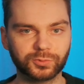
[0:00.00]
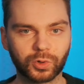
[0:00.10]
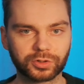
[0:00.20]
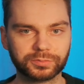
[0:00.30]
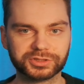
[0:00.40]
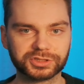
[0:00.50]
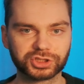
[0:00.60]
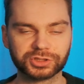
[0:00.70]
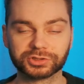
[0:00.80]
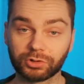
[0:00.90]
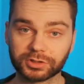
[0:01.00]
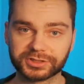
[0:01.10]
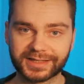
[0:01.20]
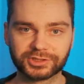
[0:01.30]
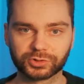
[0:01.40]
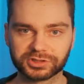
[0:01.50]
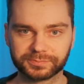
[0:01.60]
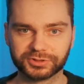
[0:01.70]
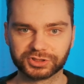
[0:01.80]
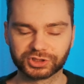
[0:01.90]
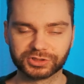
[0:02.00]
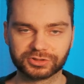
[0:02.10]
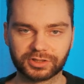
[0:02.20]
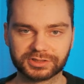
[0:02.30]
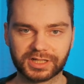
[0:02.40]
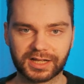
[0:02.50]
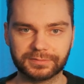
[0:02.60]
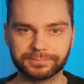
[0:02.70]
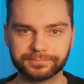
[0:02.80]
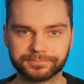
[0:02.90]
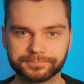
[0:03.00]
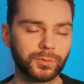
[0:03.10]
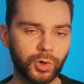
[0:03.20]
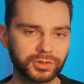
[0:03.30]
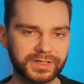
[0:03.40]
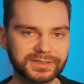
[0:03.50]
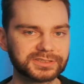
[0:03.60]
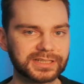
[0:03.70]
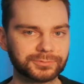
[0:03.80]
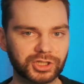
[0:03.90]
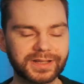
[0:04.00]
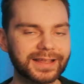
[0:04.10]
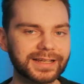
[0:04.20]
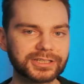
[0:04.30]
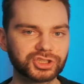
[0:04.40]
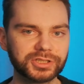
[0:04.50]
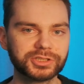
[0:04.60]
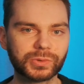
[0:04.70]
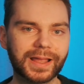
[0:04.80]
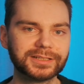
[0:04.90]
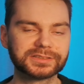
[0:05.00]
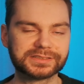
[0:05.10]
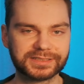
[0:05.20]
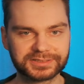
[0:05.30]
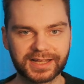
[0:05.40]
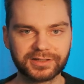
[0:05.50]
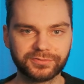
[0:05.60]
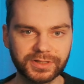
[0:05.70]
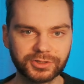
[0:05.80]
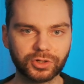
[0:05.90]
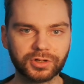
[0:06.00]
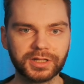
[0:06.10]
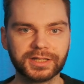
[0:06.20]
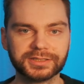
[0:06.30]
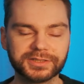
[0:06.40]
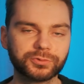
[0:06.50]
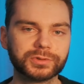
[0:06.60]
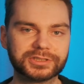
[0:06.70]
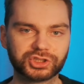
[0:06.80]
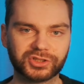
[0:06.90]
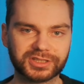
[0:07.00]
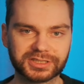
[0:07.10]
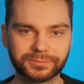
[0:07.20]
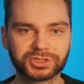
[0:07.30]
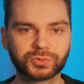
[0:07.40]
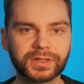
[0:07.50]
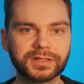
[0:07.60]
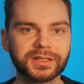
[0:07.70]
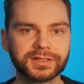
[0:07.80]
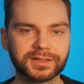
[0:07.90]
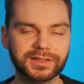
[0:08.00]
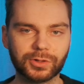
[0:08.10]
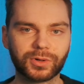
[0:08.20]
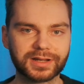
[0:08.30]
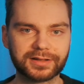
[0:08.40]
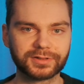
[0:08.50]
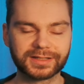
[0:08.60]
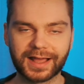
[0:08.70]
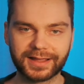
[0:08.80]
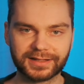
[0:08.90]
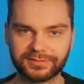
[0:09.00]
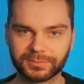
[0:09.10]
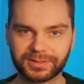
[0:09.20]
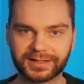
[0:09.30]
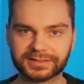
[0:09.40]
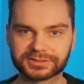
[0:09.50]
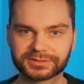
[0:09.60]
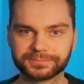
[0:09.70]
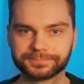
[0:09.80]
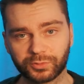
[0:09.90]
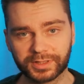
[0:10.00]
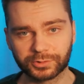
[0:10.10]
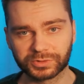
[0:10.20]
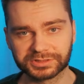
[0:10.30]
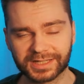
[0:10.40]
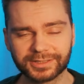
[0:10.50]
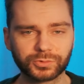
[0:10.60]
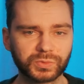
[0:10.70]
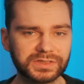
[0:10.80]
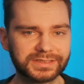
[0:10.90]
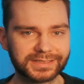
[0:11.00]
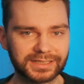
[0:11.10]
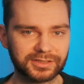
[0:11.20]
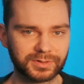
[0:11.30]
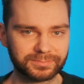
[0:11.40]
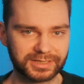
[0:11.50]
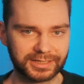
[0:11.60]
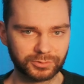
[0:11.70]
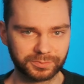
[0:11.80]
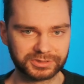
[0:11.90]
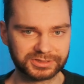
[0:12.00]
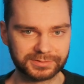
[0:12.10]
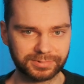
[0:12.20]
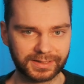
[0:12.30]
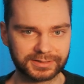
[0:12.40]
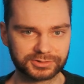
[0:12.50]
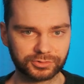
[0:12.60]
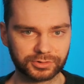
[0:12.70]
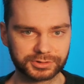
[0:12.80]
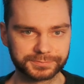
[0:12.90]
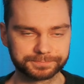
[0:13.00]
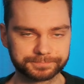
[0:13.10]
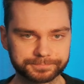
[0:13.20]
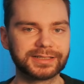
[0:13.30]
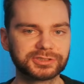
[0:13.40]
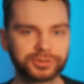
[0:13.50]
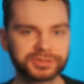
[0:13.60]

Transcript: wrong positions or dangerous positions on time. For more on that subject, I actually created an entire video differentiating between the lower level and higher level players. But for that reason, I don't really care if I'm playing with PC players or not. A last